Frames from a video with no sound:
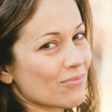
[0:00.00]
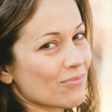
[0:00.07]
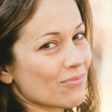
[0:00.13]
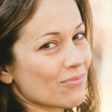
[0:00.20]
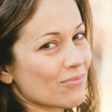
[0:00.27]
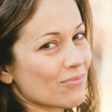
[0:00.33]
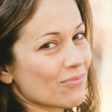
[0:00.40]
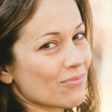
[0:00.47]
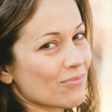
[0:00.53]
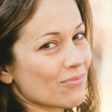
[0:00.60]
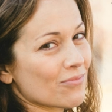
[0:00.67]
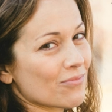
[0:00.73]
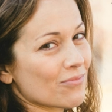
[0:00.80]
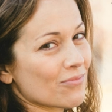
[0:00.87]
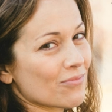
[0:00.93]

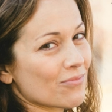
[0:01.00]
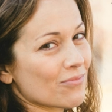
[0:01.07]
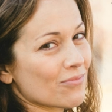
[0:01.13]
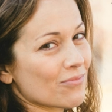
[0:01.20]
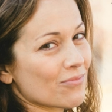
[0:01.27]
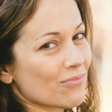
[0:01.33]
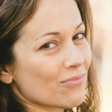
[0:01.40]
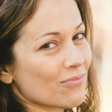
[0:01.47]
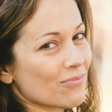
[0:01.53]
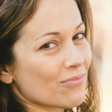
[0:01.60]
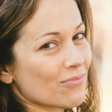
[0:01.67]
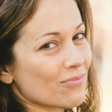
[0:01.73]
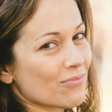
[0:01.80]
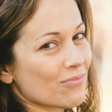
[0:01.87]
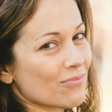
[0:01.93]

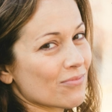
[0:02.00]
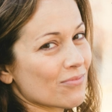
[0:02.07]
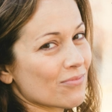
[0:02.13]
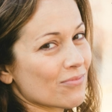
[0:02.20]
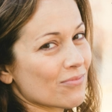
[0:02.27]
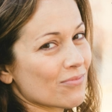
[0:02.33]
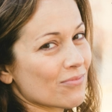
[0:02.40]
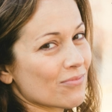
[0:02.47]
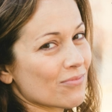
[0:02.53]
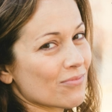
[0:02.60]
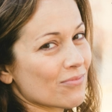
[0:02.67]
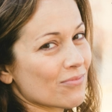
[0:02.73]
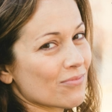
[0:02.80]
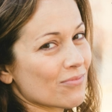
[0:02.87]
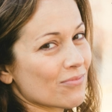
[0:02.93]

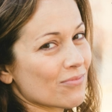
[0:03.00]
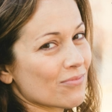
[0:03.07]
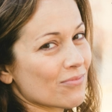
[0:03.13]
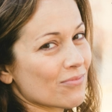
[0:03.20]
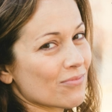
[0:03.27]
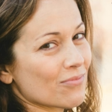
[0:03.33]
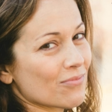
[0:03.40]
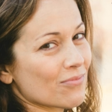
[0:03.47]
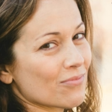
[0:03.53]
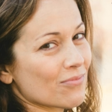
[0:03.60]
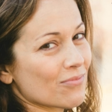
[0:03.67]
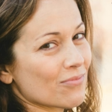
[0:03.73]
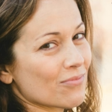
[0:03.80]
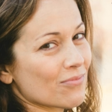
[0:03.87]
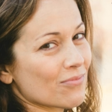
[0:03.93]

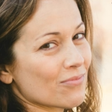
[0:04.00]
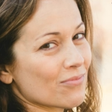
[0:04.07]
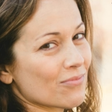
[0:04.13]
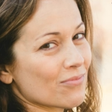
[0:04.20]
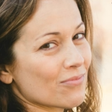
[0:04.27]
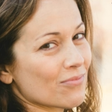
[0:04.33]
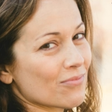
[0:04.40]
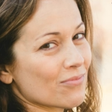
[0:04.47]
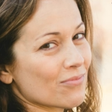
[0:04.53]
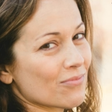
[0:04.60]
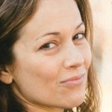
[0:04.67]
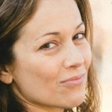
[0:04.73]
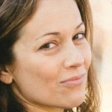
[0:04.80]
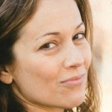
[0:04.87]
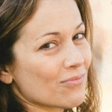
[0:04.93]

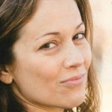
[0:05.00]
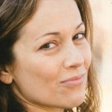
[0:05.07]
(no lip movement)